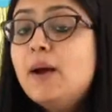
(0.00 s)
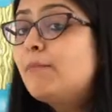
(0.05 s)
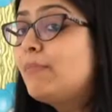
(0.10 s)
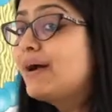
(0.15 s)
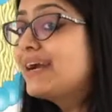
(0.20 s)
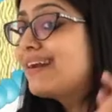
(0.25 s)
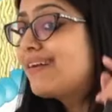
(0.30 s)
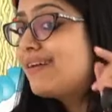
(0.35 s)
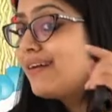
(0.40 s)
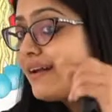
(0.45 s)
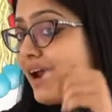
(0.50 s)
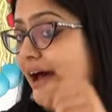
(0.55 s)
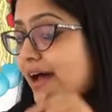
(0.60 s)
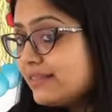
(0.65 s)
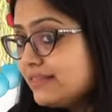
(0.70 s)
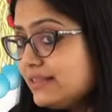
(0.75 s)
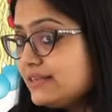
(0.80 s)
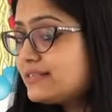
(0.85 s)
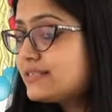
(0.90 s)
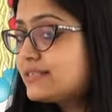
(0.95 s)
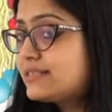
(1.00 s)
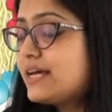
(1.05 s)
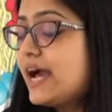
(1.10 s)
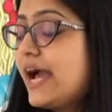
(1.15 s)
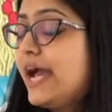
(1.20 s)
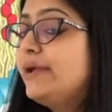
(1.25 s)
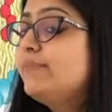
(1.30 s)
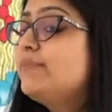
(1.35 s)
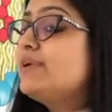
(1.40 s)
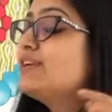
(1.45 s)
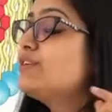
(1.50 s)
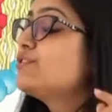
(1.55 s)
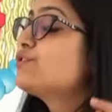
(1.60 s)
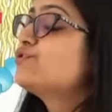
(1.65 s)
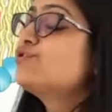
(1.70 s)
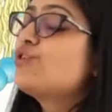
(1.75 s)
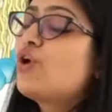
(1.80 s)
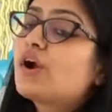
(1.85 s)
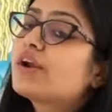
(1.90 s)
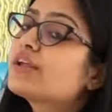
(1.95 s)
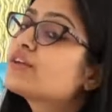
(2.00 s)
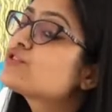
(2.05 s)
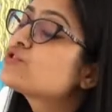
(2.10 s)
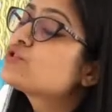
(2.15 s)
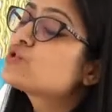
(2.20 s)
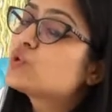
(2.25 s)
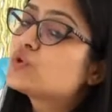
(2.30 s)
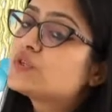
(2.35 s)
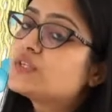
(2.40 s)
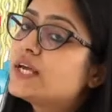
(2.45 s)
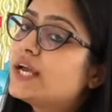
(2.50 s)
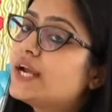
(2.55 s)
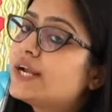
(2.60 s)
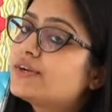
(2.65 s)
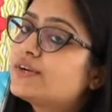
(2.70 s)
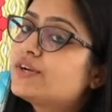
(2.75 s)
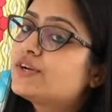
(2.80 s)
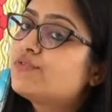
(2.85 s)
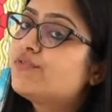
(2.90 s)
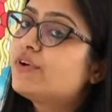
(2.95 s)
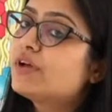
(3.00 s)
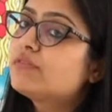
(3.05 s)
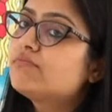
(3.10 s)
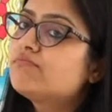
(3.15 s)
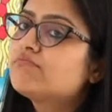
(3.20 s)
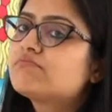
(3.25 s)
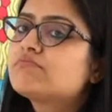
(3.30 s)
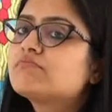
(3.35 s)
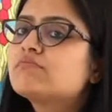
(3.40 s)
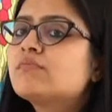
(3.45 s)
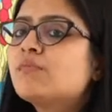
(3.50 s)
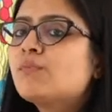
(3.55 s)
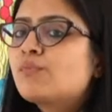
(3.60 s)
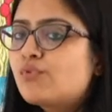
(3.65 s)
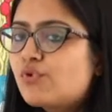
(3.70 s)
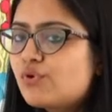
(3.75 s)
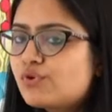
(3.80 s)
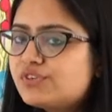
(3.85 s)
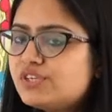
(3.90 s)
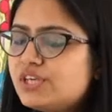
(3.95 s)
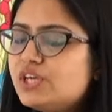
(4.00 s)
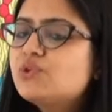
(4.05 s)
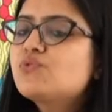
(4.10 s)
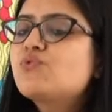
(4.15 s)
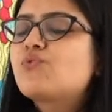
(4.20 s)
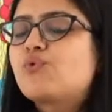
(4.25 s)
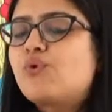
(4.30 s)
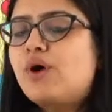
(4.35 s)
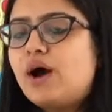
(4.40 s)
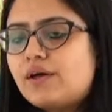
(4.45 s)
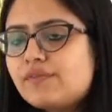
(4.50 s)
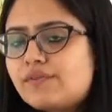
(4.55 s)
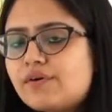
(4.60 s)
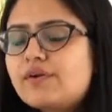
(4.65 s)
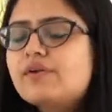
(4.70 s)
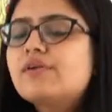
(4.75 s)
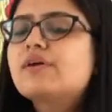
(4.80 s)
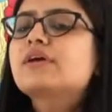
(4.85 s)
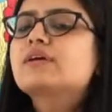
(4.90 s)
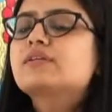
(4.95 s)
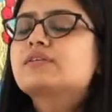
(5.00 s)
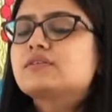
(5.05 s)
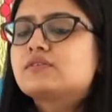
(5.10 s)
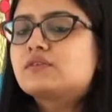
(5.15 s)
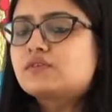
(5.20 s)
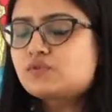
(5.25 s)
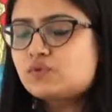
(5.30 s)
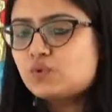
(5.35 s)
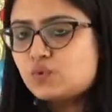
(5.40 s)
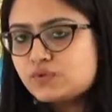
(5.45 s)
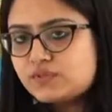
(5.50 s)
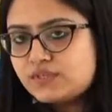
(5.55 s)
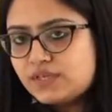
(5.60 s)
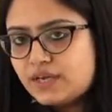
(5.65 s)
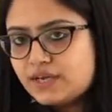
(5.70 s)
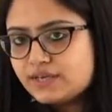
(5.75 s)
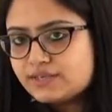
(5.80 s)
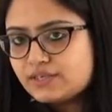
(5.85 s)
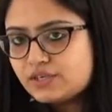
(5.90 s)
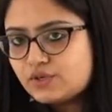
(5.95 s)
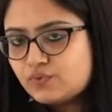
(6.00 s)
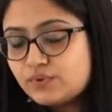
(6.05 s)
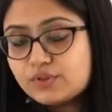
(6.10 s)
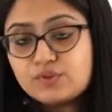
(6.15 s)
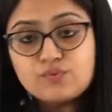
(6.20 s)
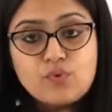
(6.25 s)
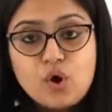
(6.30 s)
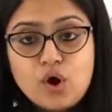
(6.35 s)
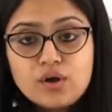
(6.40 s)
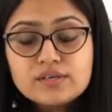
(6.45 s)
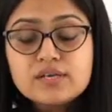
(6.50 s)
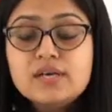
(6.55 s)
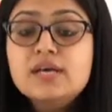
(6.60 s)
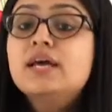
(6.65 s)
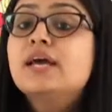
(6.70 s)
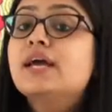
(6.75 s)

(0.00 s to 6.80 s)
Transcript: But this time it is not associated with protein, rather it is associated with what?